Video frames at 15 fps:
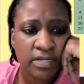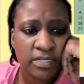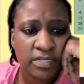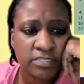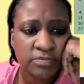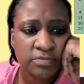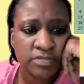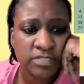
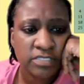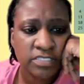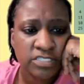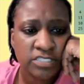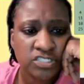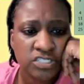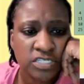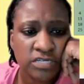And let's
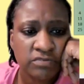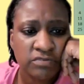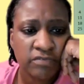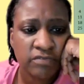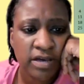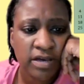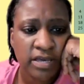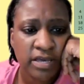position
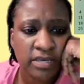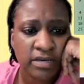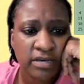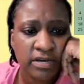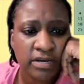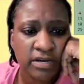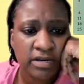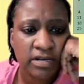it right
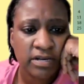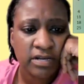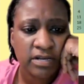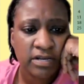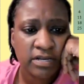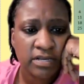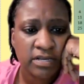here.